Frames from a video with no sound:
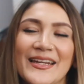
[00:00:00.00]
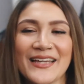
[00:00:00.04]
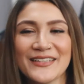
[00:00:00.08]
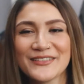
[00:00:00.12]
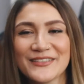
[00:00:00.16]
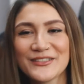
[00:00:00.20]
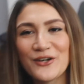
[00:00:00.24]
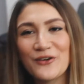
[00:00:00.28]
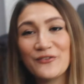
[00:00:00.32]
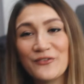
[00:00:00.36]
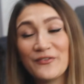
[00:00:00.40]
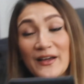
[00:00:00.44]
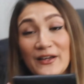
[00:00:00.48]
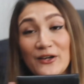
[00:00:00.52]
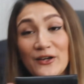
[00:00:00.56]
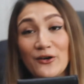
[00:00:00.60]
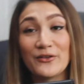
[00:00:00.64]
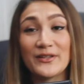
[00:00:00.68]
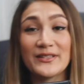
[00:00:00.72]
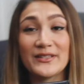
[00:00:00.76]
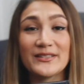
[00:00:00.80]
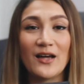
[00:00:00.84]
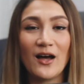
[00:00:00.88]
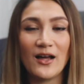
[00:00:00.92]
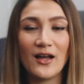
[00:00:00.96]
Next off, I
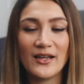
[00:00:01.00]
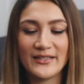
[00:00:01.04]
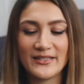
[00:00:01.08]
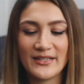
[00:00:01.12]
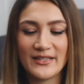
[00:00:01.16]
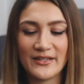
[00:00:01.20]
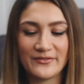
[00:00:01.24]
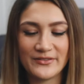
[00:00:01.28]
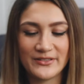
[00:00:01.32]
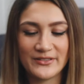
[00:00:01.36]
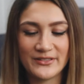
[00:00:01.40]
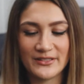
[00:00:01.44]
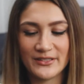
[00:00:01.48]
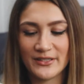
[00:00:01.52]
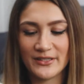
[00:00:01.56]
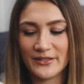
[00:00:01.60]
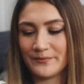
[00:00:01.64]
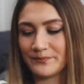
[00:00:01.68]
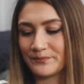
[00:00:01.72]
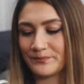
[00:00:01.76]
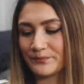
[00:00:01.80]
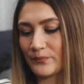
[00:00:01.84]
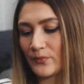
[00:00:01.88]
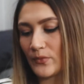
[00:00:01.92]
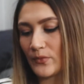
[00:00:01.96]
got this Harley
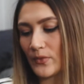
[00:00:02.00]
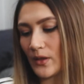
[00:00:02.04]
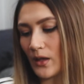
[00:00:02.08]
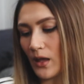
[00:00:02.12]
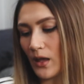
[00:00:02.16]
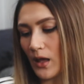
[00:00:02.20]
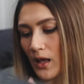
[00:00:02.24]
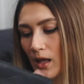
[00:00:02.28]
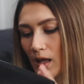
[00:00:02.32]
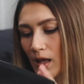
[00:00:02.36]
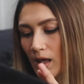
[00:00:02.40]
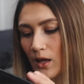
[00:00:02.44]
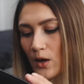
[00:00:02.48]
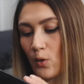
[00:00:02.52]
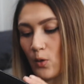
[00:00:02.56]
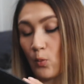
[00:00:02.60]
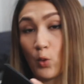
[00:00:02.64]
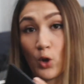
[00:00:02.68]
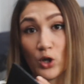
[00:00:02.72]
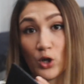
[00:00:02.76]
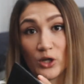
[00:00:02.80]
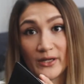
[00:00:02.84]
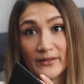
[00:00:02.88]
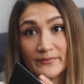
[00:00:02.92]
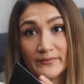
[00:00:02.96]
Davidson
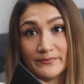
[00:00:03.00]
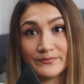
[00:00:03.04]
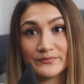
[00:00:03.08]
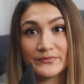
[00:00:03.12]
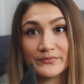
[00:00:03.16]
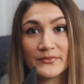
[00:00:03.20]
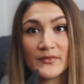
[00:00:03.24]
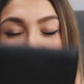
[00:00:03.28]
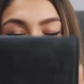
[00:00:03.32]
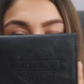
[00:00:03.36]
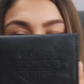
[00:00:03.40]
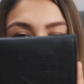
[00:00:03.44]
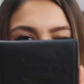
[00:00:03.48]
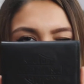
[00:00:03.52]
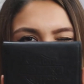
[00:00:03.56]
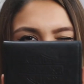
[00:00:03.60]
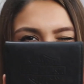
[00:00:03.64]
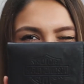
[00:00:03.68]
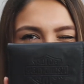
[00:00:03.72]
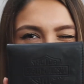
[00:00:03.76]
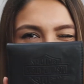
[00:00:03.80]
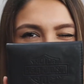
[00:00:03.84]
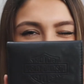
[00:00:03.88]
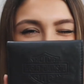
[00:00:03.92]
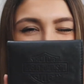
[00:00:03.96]
wallet. So
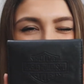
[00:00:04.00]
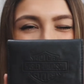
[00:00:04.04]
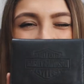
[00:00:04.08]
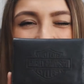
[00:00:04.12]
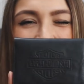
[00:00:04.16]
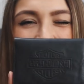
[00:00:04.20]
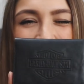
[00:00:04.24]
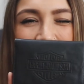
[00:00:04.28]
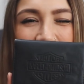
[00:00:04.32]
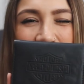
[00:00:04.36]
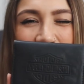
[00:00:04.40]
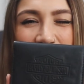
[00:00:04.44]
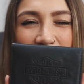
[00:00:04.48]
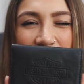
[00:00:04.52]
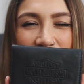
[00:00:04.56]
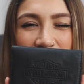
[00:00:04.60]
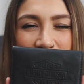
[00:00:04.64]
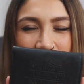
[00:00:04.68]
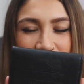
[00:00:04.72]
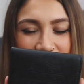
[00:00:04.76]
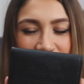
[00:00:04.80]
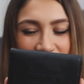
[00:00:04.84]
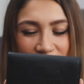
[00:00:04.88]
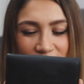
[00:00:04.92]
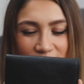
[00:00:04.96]
this was one of the first
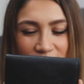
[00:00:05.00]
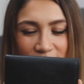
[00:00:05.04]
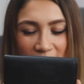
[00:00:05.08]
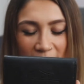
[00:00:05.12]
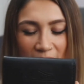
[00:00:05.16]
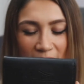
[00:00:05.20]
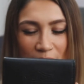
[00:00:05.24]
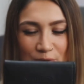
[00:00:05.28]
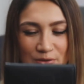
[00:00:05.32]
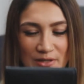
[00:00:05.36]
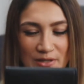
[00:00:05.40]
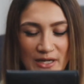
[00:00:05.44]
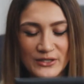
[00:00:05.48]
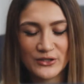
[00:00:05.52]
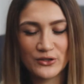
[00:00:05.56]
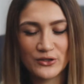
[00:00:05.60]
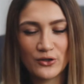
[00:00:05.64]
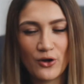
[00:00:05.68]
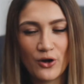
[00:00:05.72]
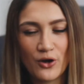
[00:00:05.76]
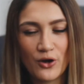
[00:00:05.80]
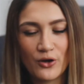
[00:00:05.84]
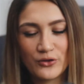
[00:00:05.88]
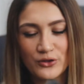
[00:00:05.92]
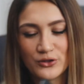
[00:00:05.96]
items I found. I
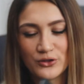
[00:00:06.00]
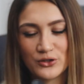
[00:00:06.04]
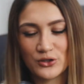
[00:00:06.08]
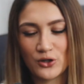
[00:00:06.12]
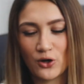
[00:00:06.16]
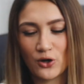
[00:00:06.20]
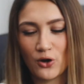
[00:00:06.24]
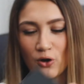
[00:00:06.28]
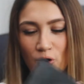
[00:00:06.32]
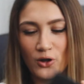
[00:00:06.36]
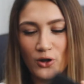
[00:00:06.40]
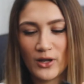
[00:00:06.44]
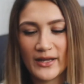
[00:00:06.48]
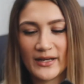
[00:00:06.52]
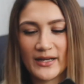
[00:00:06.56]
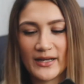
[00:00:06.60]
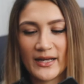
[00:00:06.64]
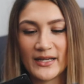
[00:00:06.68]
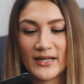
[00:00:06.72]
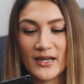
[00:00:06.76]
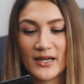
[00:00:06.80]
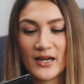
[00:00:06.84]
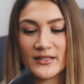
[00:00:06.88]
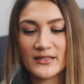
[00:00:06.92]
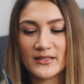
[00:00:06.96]
saw it on the stall and
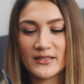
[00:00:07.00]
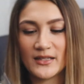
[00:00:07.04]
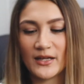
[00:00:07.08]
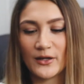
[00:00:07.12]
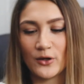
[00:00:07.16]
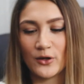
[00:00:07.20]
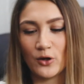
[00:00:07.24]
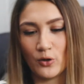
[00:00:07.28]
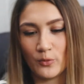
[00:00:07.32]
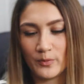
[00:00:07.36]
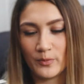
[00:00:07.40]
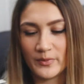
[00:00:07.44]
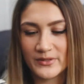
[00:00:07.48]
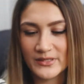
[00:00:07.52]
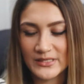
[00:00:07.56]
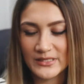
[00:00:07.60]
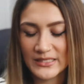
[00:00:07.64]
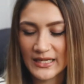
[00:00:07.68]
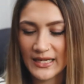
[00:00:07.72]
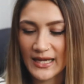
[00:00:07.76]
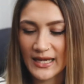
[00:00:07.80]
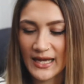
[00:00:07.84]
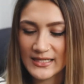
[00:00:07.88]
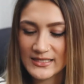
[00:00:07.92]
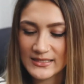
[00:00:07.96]
I kind of like opened
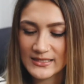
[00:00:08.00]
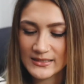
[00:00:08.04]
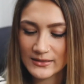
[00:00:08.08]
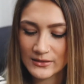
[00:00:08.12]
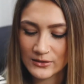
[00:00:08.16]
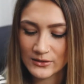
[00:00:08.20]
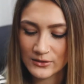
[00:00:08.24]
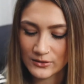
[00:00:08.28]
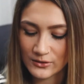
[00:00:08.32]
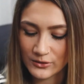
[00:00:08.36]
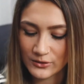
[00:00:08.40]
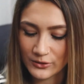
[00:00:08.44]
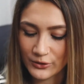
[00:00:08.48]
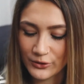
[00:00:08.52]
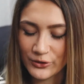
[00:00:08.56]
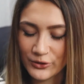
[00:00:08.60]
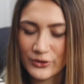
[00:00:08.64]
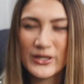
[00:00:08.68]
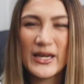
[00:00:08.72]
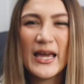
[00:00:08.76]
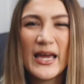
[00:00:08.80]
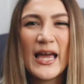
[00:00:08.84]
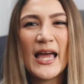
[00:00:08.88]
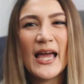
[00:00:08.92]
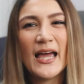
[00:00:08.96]
it, had a little
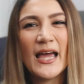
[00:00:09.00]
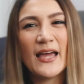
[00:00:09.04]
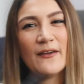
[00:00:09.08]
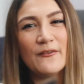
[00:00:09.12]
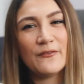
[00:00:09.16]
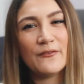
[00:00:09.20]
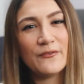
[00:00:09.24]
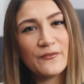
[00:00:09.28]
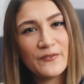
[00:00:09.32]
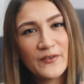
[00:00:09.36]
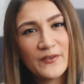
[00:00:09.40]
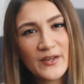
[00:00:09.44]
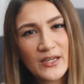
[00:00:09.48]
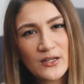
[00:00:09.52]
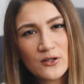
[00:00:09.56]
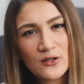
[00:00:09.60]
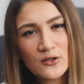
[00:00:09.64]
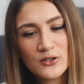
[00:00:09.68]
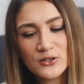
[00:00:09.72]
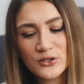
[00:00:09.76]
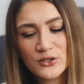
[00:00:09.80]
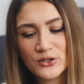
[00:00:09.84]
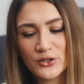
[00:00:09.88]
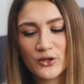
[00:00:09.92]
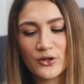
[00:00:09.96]
look. It
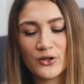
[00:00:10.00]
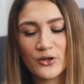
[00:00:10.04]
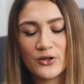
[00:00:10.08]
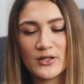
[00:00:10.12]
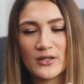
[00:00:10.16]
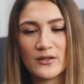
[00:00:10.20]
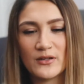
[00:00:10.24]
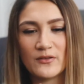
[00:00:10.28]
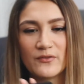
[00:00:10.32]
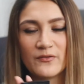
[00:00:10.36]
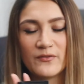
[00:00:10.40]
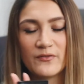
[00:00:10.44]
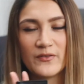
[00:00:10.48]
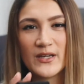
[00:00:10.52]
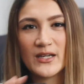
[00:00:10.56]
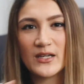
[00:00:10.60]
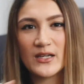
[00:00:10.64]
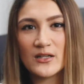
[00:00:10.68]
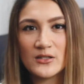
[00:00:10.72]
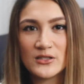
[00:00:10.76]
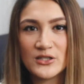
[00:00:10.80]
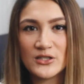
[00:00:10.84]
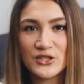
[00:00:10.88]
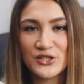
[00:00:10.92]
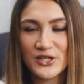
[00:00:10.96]
feels good, it
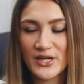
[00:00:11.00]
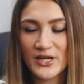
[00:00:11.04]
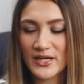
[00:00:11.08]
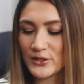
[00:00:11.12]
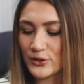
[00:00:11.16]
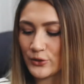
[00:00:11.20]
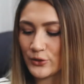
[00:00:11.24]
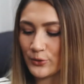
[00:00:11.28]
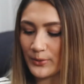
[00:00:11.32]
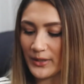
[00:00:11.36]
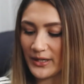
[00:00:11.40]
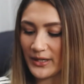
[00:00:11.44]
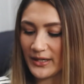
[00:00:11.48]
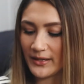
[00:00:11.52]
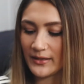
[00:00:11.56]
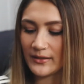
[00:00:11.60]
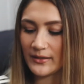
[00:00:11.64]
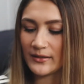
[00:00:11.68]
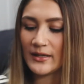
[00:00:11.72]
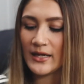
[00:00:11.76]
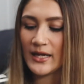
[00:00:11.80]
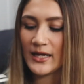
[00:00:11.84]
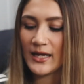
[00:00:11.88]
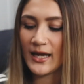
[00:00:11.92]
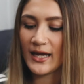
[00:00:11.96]
feels
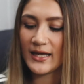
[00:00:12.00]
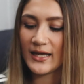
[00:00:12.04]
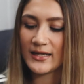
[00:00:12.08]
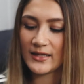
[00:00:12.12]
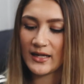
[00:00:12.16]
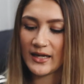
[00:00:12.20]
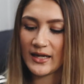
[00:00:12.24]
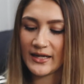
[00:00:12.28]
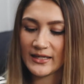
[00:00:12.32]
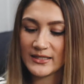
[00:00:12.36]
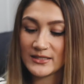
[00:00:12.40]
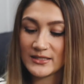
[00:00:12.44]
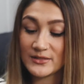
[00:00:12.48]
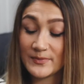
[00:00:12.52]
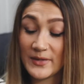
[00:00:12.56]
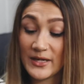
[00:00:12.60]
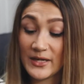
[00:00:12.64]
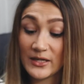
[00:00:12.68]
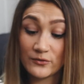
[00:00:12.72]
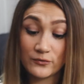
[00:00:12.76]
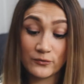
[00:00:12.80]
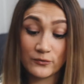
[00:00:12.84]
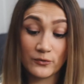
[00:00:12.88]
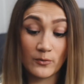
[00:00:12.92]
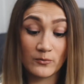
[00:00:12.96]
genuine, and like it's
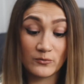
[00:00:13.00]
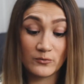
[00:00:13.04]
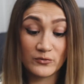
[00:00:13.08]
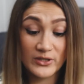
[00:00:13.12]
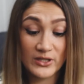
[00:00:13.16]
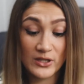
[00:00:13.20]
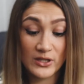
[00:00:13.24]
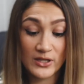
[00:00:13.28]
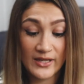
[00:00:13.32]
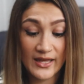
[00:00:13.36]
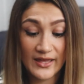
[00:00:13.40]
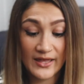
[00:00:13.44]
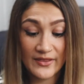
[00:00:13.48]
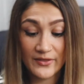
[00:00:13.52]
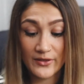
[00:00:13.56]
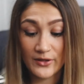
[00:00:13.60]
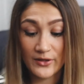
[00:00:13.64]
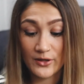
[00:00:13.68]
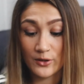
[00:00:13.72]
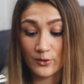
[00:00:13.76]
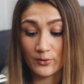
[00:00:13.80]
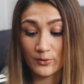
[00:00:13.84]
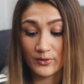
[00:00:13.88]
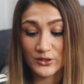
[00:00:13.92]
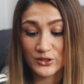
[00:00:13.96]
made from real
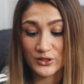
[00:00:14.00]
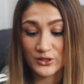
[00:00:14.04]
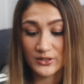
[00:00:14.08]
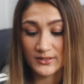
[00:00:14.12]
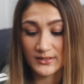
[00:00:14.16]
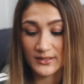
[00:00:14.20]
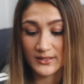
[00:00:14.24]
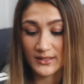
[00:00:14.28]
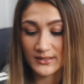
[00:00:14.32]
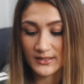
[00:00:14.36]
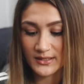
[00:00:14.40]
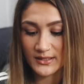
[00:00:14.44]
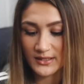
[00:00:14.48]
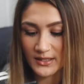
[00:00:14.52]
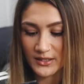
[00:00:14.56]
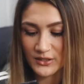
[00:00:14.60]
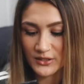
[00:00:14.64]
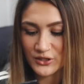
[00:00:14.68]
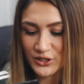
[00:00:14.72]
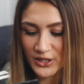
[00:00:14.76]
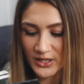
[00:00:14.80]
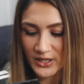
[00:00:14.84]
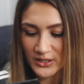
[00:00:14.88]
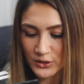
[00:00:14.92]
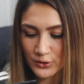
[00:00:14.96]
leather, which it says here,
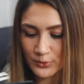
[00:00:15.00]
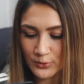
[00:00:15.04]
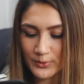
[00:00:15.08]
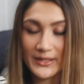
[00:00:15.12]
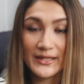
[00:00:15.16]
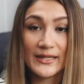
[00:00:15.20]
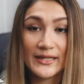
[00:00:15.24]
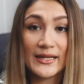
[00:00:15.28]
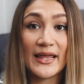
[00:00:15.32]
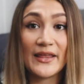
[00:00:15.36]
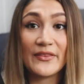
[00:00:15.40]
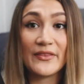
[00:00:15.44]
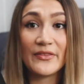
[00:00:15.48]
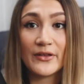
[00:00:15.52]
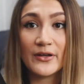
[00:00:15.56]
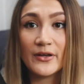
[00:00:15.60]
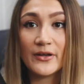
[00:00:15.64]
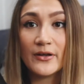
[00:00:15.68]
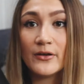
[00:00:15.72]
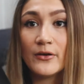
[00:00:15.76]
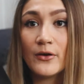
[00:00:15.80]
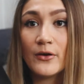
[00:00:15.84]
genuine leather.